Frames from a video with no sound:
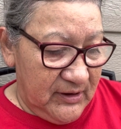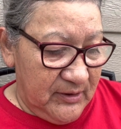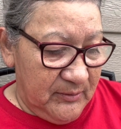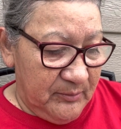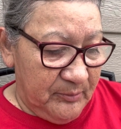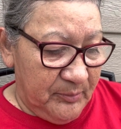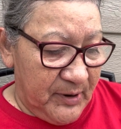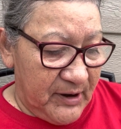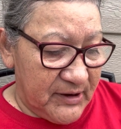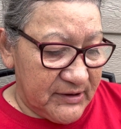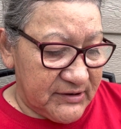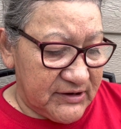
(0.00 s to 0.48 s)

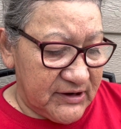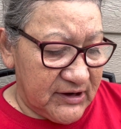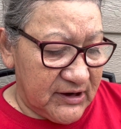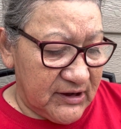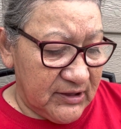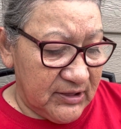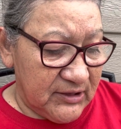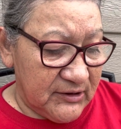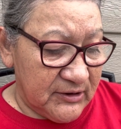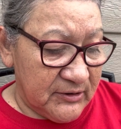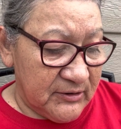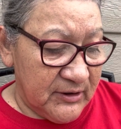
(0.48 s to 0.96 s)

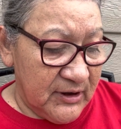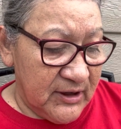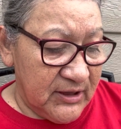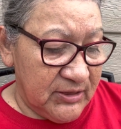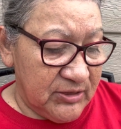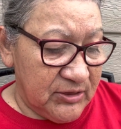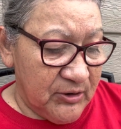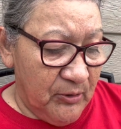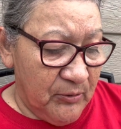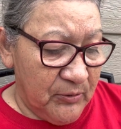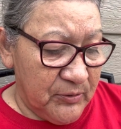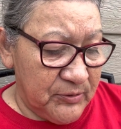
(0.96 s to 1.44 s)
particularly
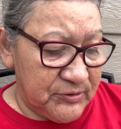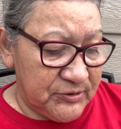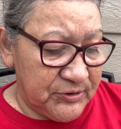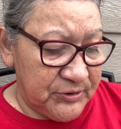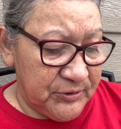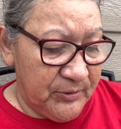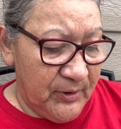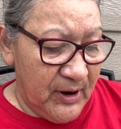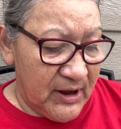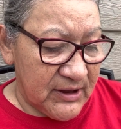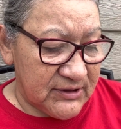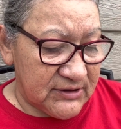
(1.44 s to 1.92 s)
those
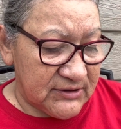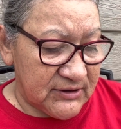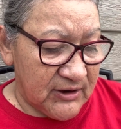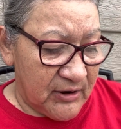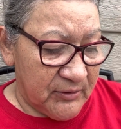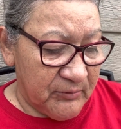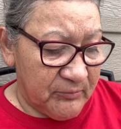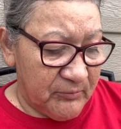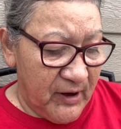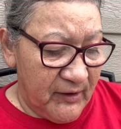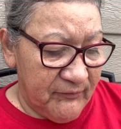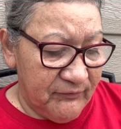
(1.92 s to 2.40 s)
who had
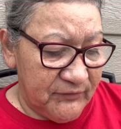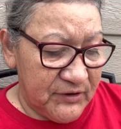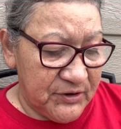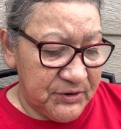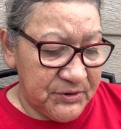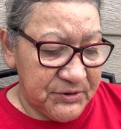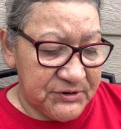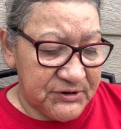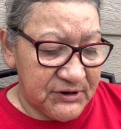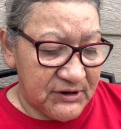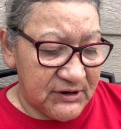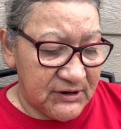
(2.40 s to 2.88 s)
sought
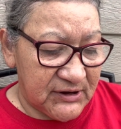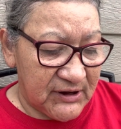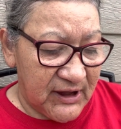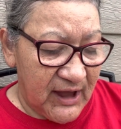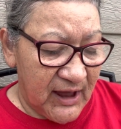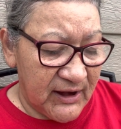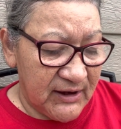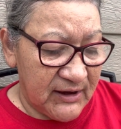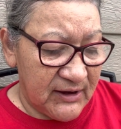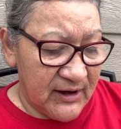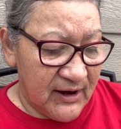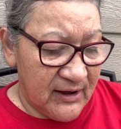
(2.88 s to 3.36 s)
refuge in
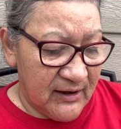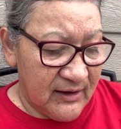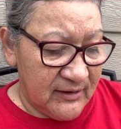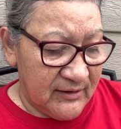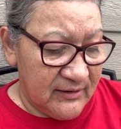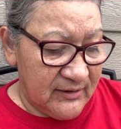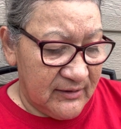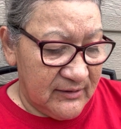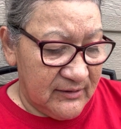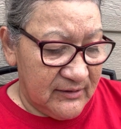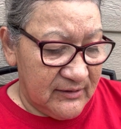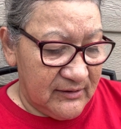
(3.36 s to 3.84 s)
Canada
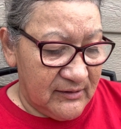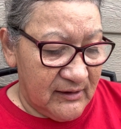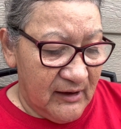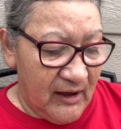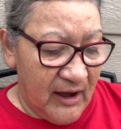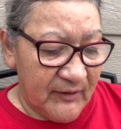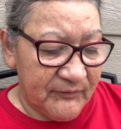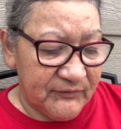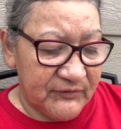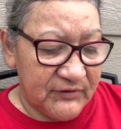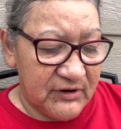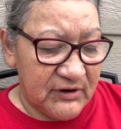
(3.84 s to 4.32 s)

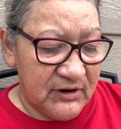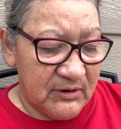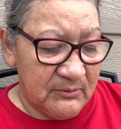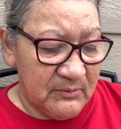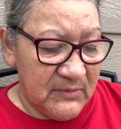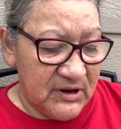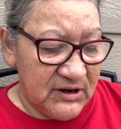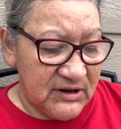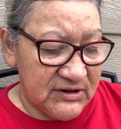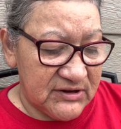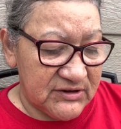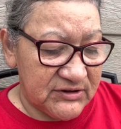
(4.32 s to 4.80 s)
after the
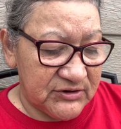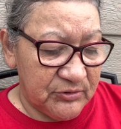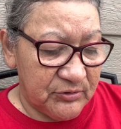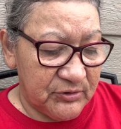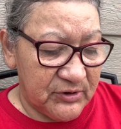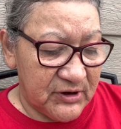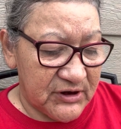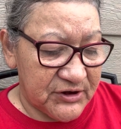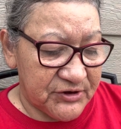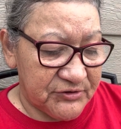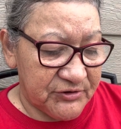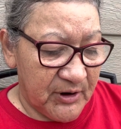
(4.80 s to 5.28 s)

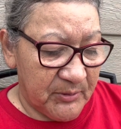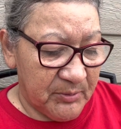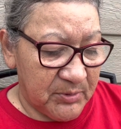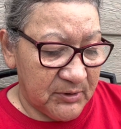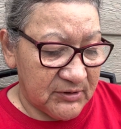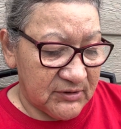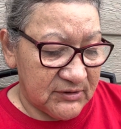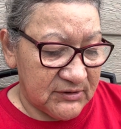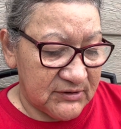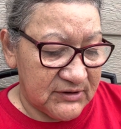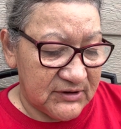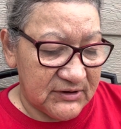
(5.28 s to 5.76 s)
Minnesota
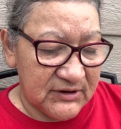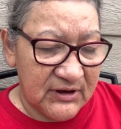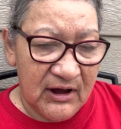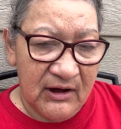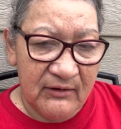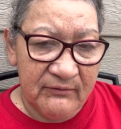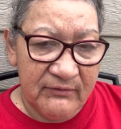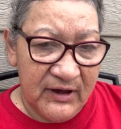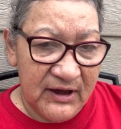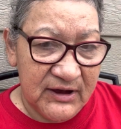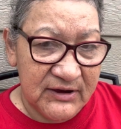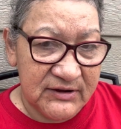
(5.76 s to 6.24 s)
Troubles
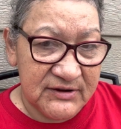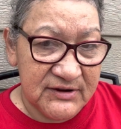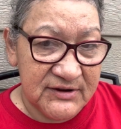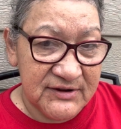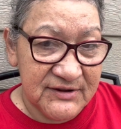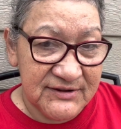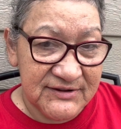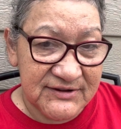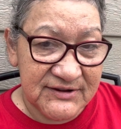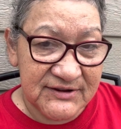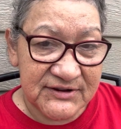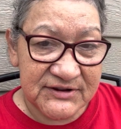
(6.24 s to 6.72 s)
of
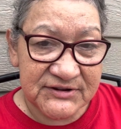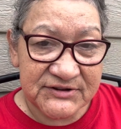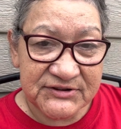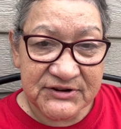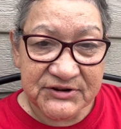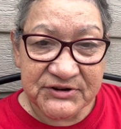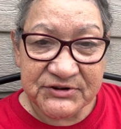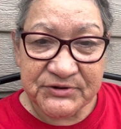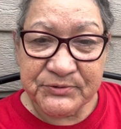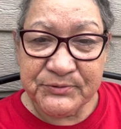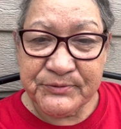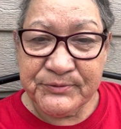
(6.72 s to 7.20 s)

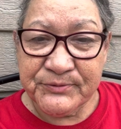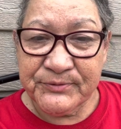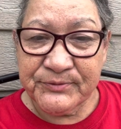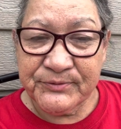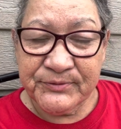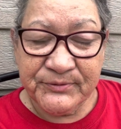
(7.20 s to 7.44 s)
1862.